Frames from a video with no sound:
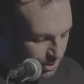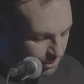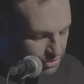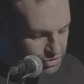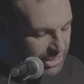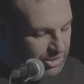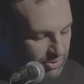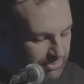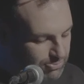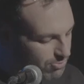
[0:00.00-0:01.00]
or
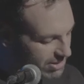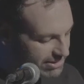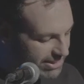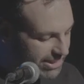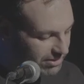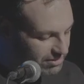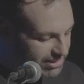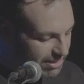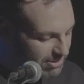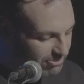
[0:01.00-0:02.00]
genuine Puma
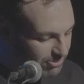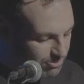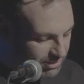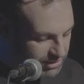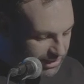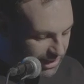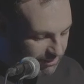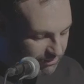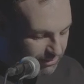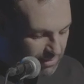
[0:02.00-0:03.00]
sneakers that have been rumored to
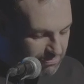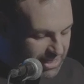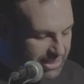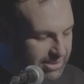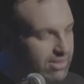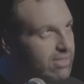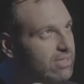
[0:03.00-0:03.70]
come from a big